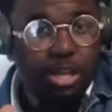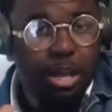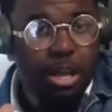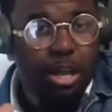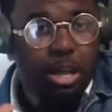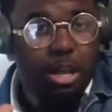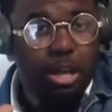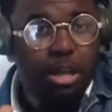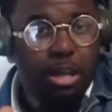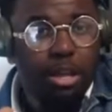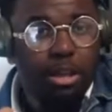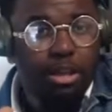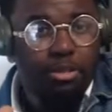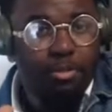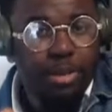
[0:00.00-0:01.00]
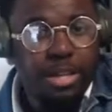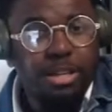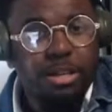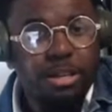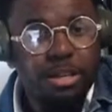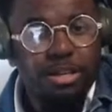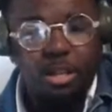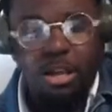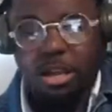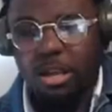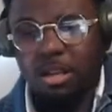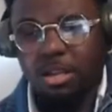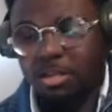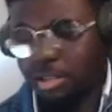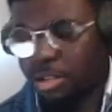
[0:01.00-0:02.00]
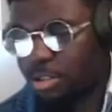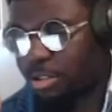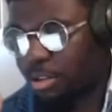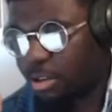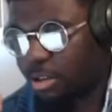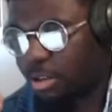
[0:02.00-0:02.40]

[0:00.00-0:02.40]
uh, Rika's uh, sister.